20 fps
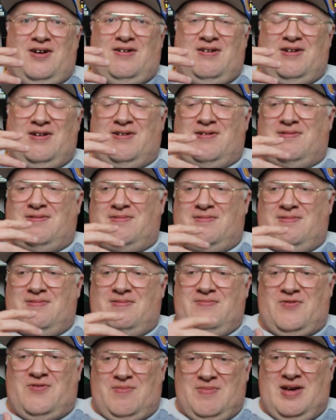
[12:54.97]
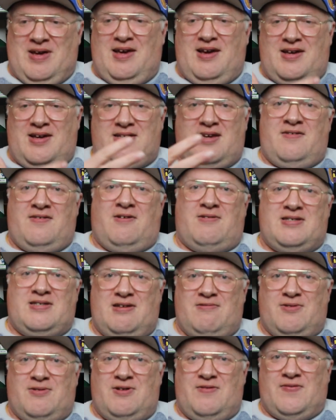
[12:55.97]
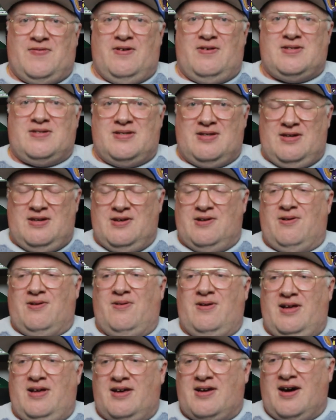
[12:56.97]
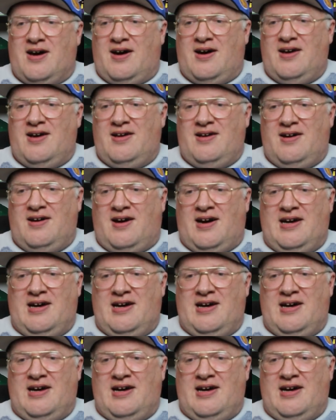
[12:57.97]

you know, for me, because I always see Rudy first as a EuroLeague guy,